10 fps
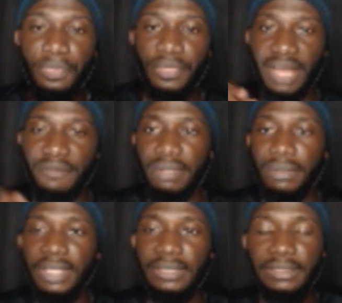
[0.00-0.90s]

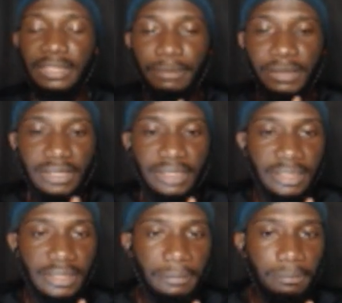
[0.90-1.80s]

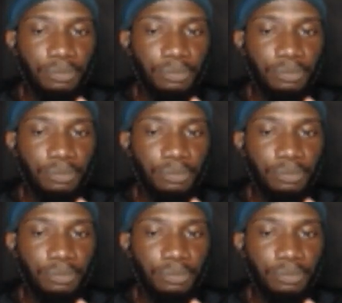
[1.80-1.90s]
basically